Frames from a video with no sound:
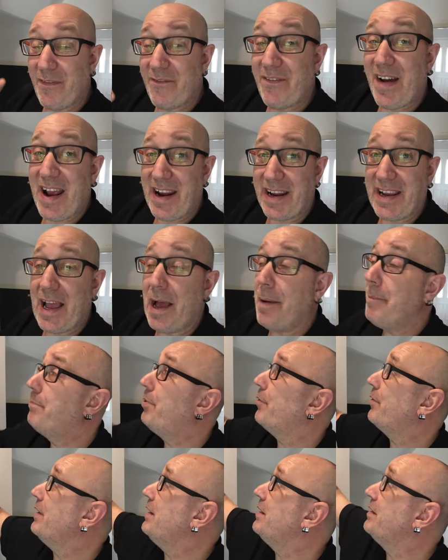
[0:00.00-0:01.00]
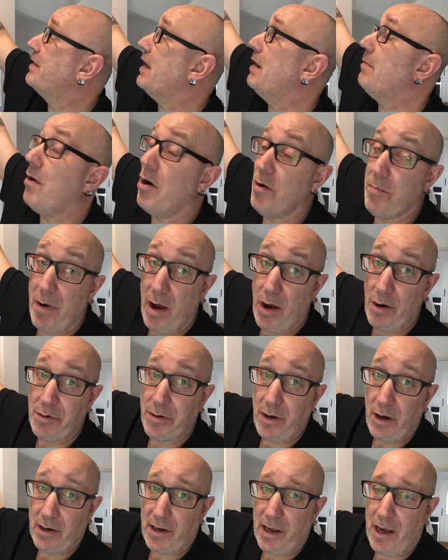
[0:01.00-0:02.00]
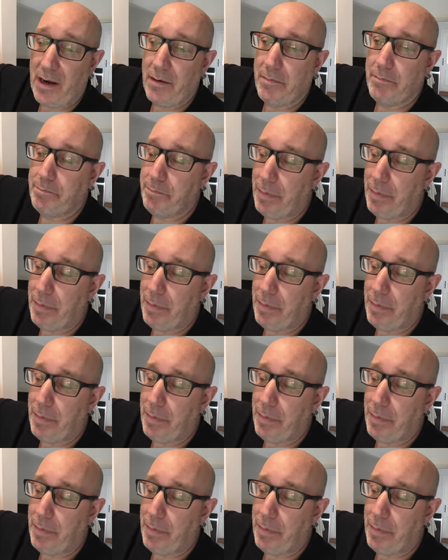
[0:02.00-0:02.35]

that can put it in demo mode, okay?